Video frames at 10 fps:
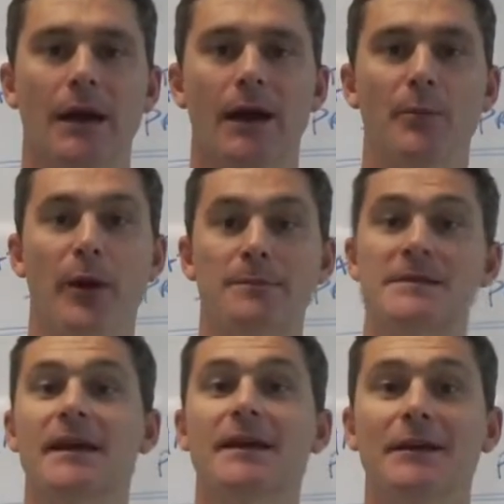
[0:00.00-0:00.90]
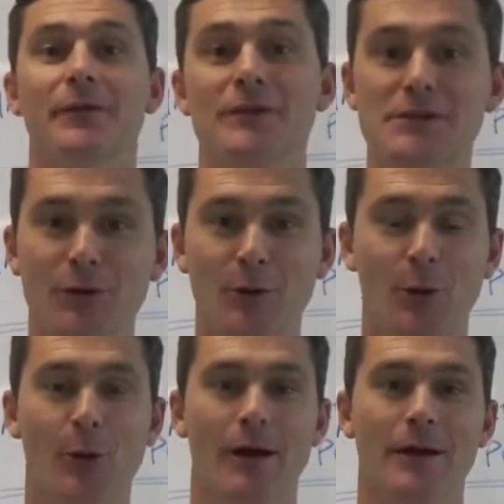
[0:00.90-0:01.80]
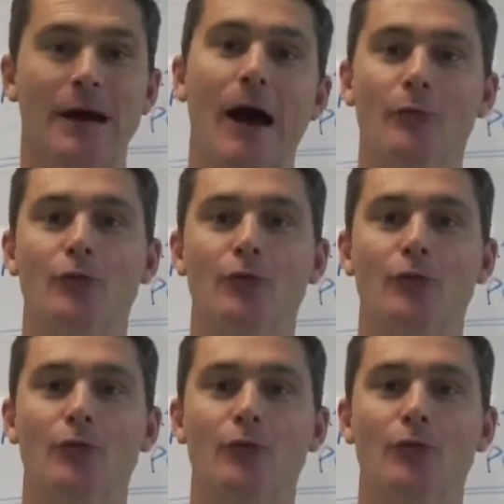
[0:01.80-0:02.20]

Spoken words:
perhaps second division or a